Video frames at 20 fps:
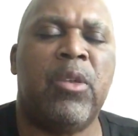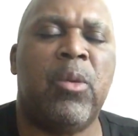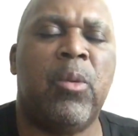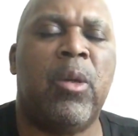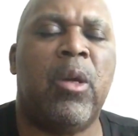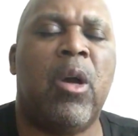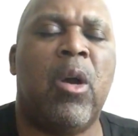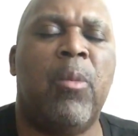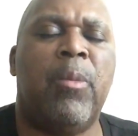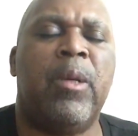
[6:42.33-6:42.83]
want
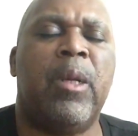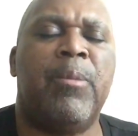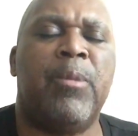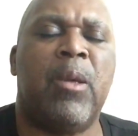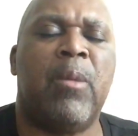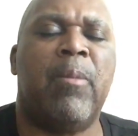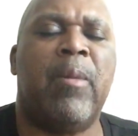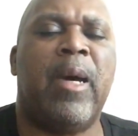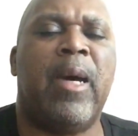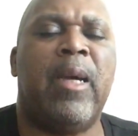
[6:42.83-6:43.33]
to open up your
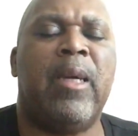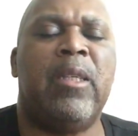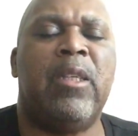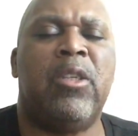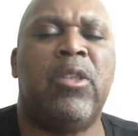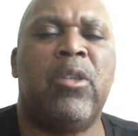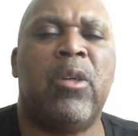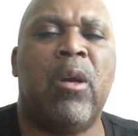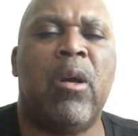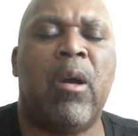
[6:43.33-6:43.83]
mind and
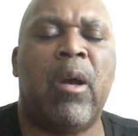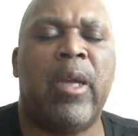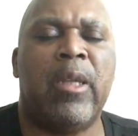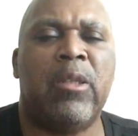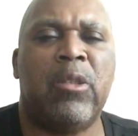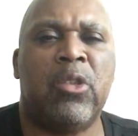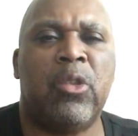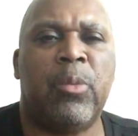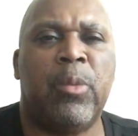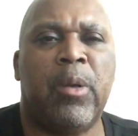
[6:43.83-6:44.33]
your heart and your
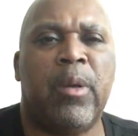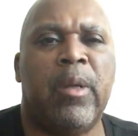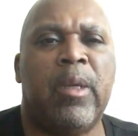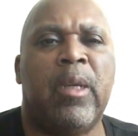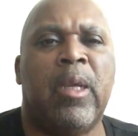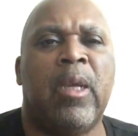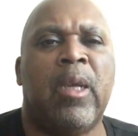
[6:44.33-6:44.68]
spirit